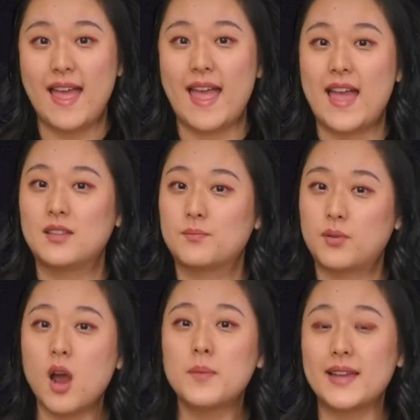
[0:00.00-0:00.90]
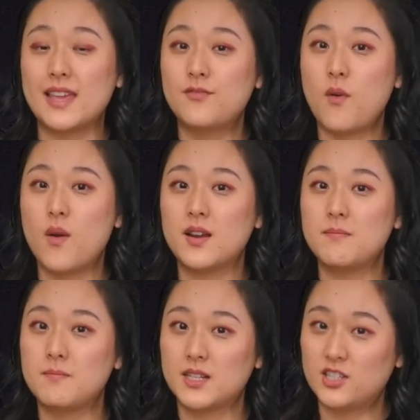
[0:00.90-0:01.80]
and probably for
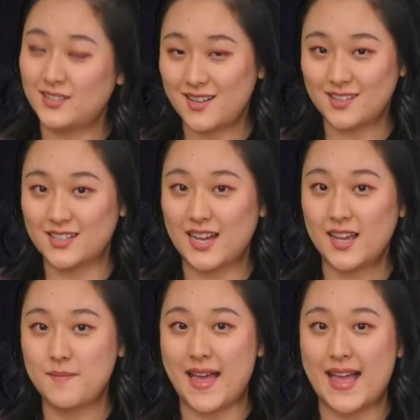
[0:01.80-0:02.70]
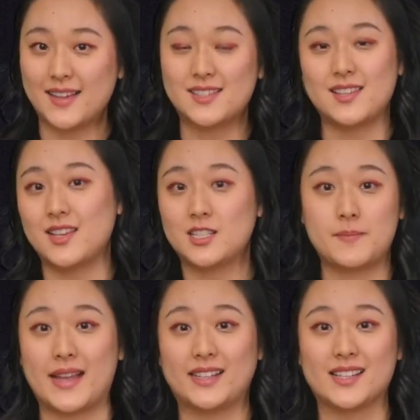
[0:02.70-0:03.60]
a much longer time as
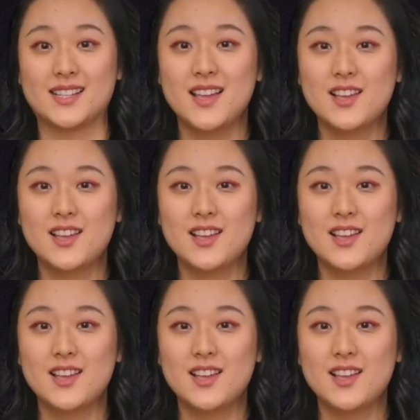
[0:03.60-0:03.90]
expected.